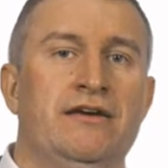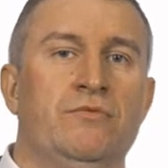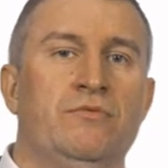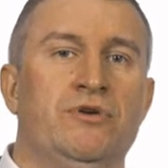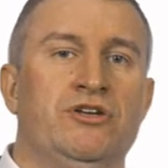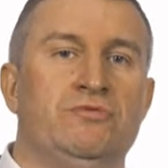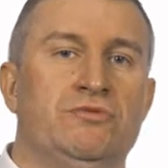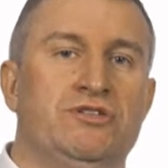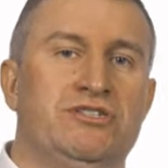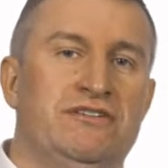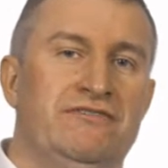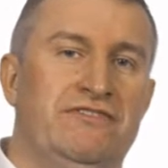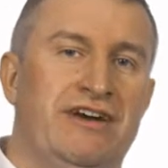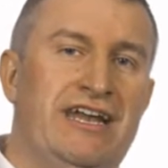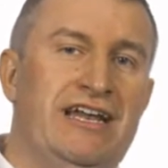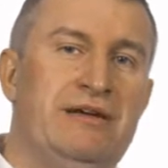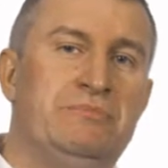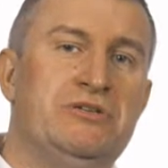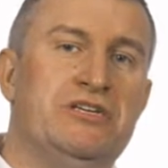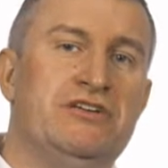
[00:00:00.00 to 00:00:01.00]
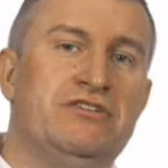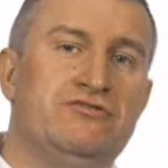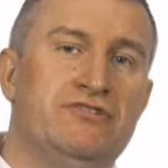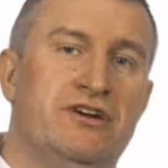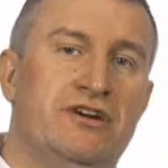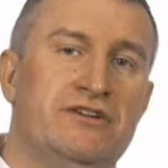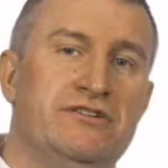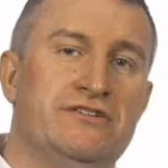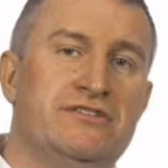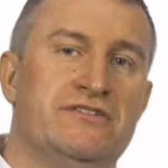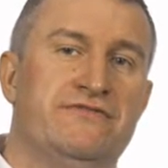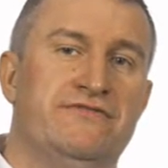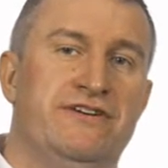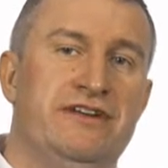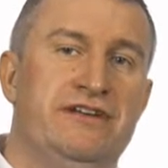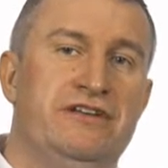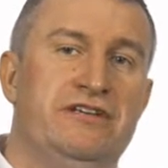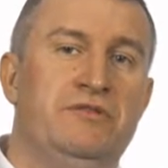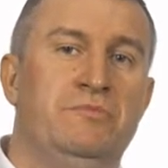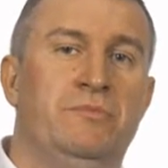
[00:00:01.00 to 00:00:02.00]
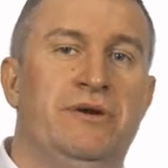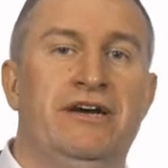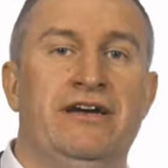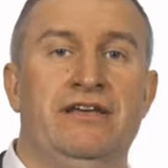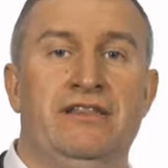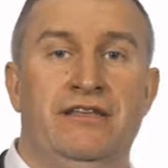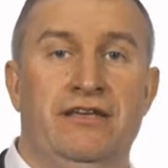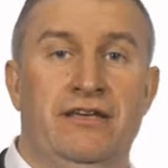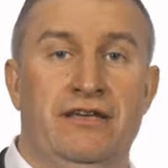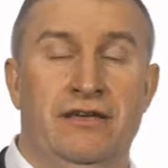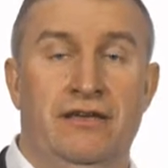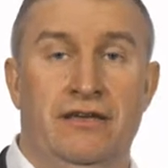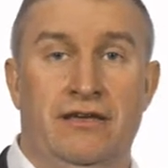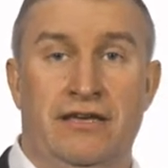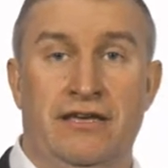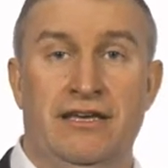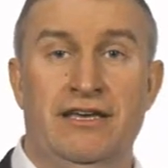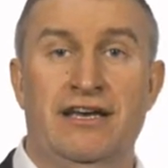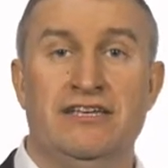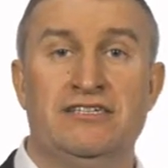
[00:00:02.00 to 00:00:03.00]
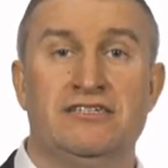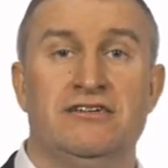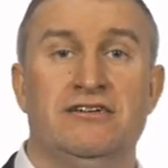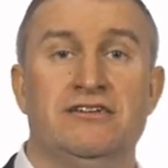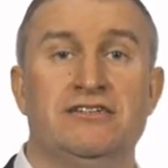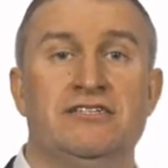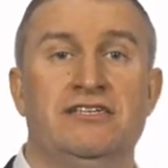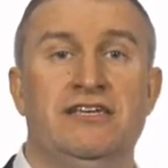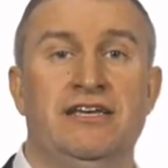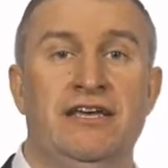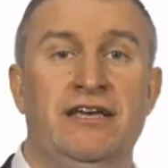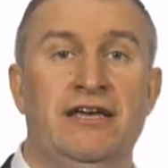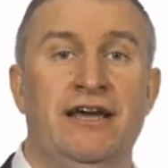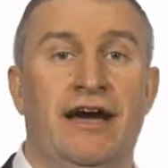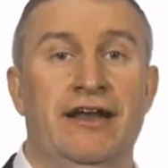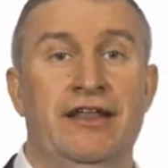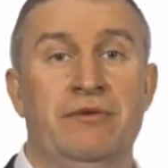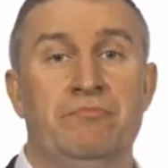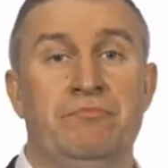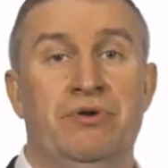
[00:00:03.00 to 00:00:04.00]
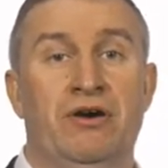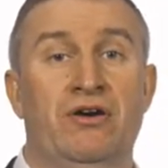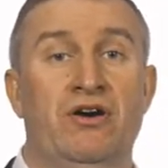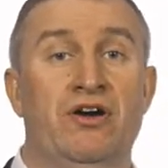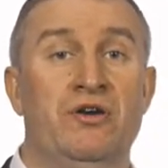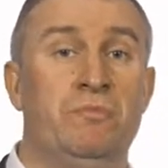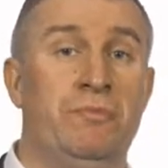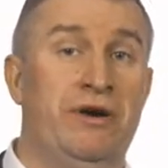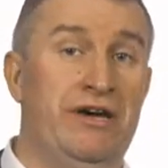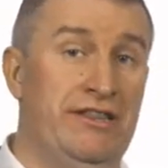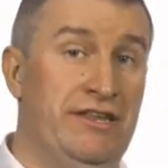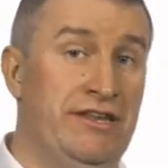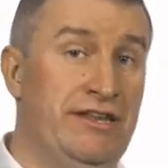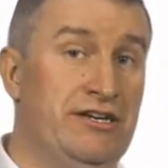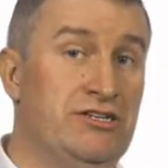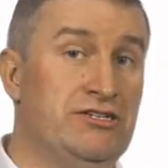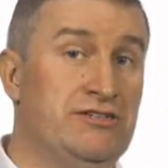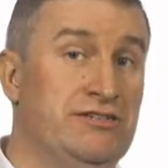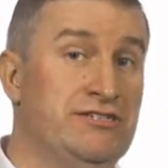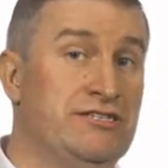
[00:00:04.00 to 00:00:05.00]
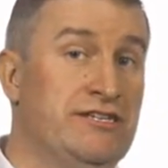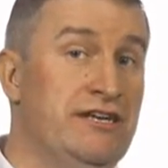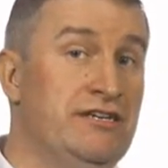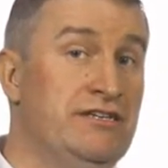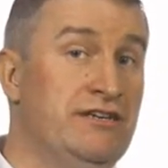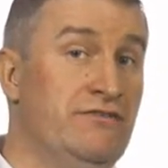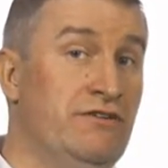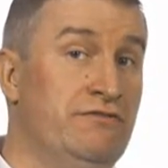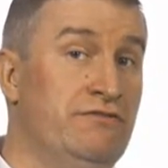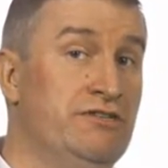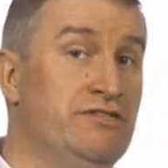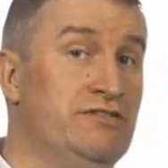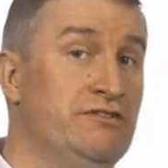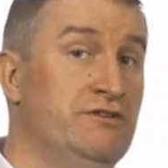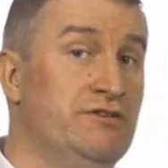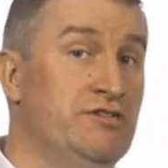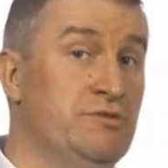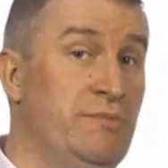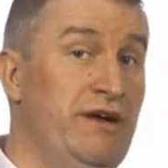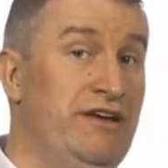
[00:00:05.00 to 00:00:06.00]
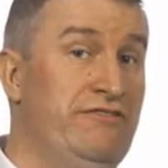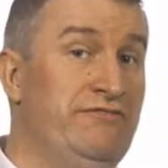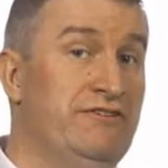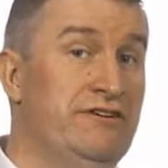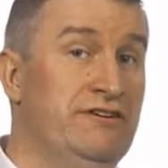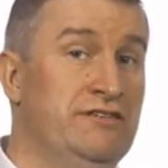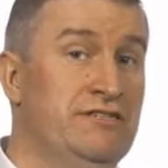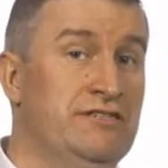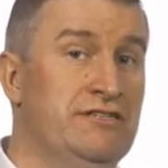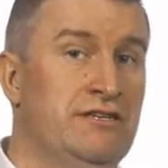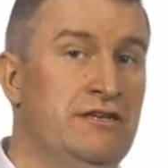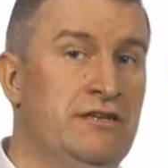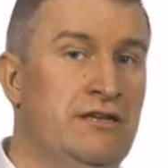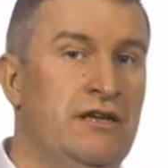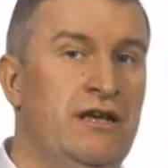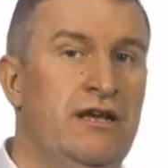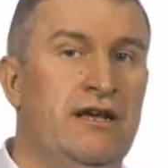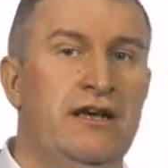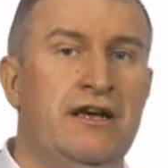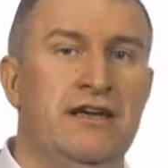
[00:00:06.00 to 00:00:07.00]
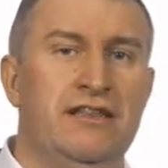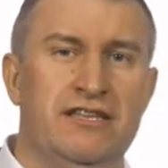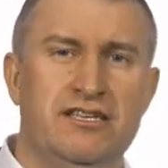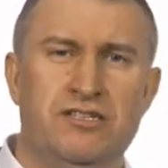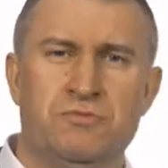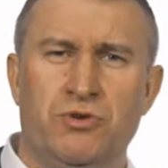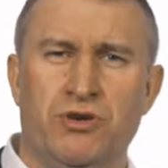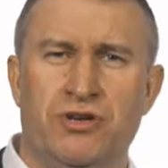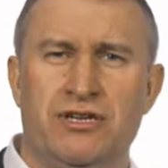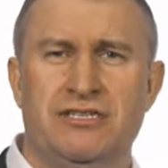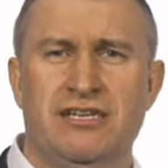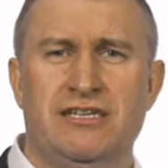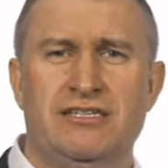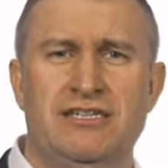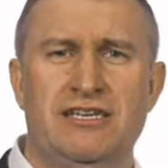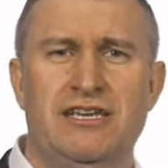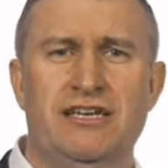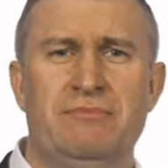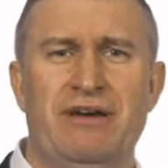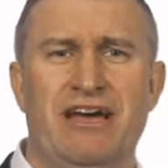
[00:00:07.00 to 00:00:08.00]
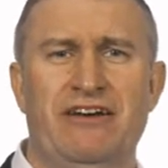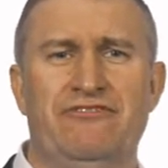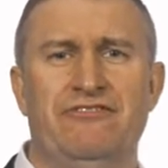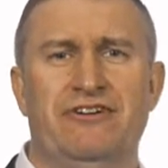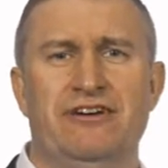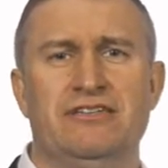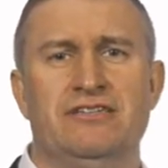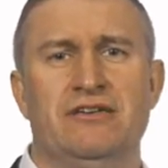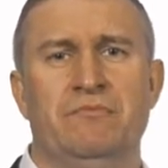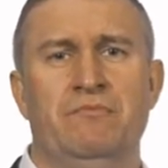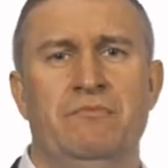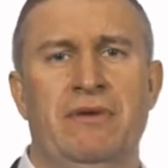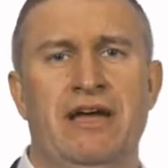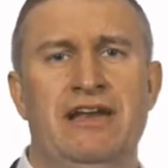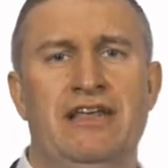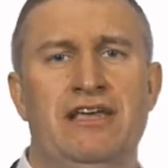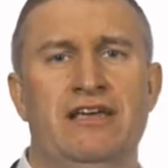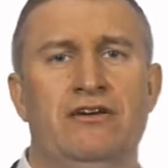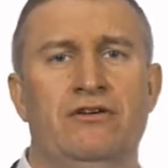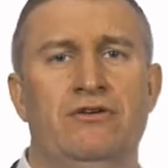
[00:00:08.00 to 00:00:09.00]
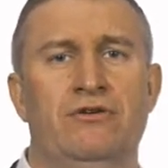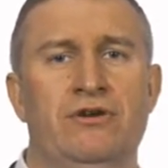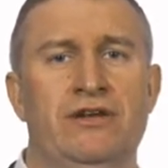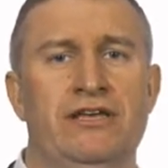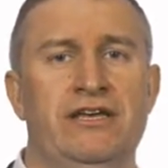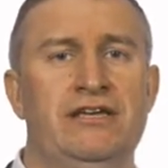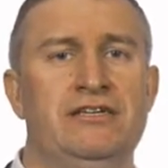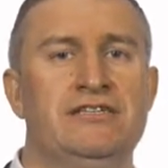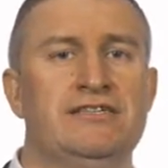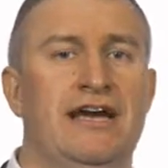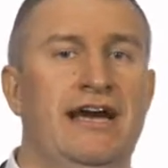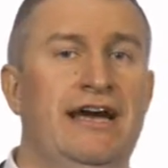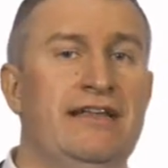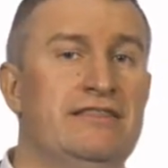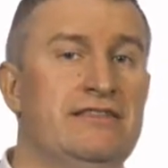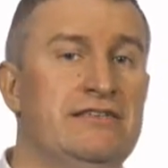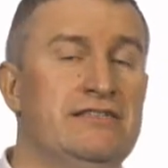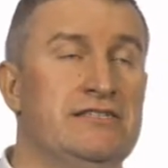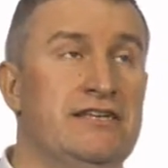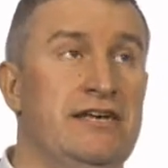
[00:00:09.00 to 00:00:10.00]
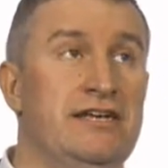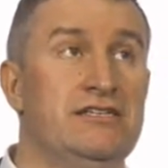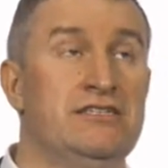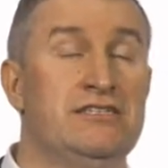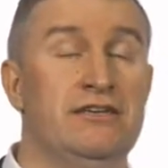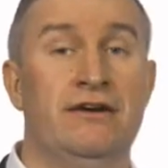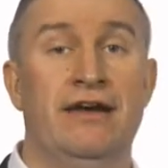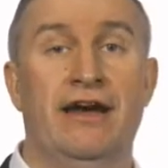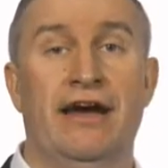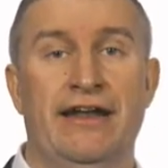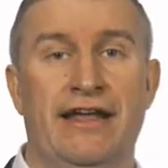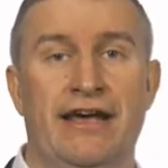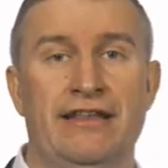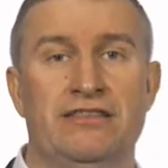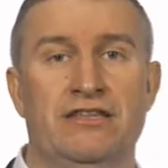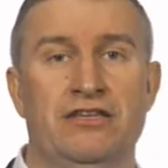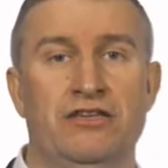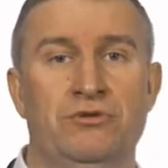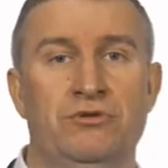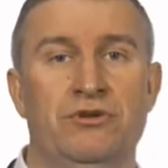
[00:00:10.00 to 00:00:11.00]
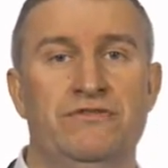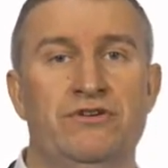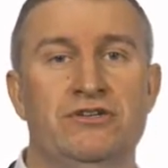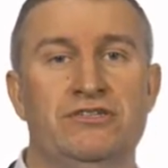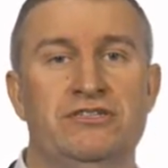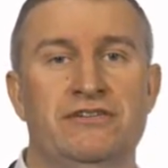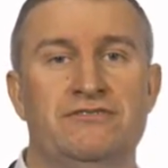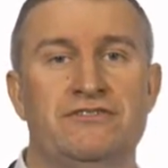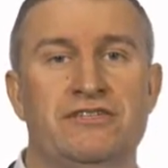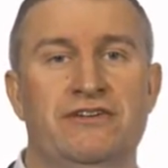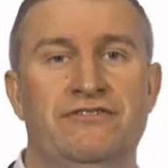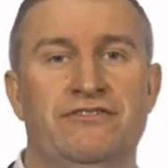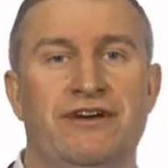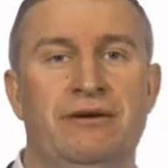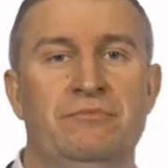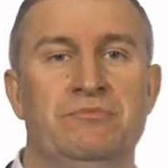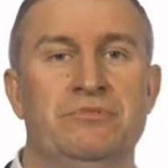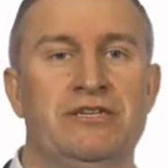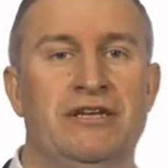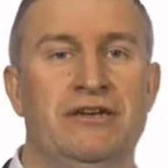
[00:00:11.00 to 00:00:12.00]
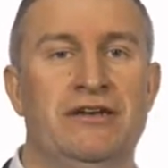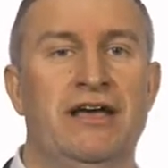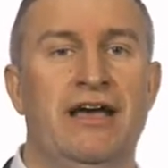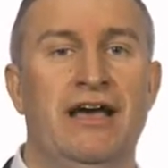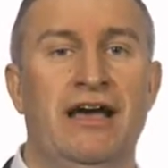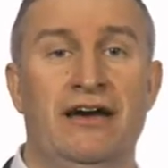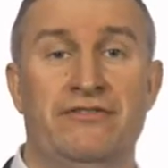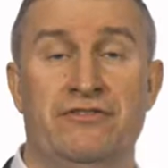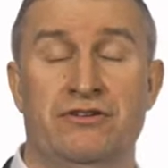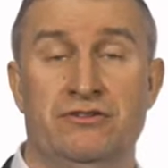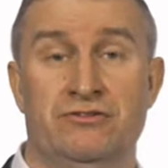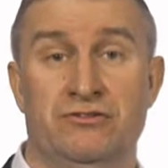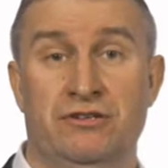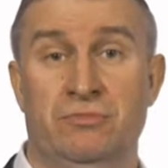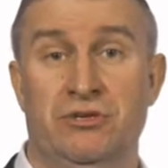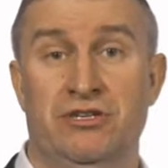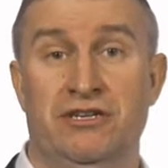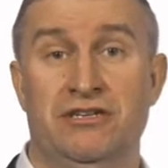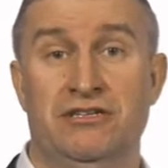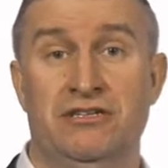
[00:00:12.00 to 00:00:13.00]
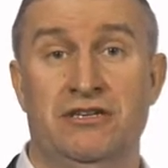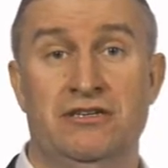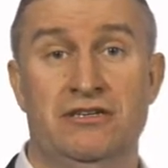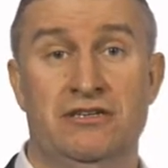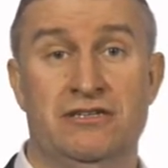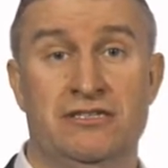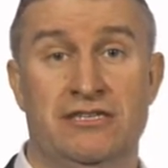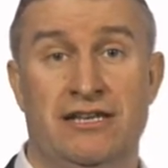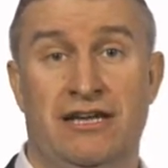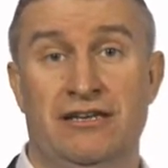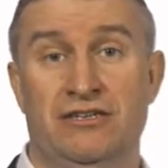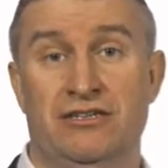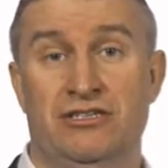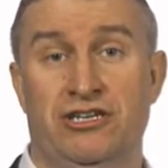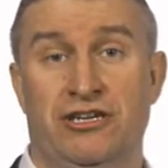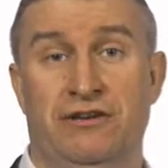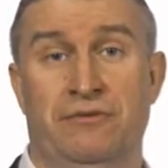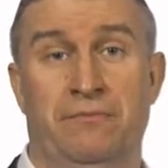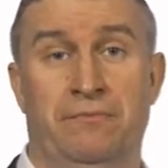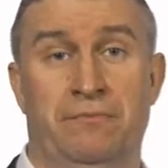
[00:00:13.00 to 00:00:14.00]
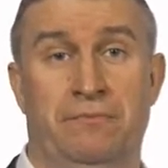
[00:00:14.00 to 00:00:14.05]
which was developed in grants funded by the ESRC and in part by the National Centre for Research Methods. This work is a team effort and many colleagues at the centre and at the University of Southampton have contributed to StatJR.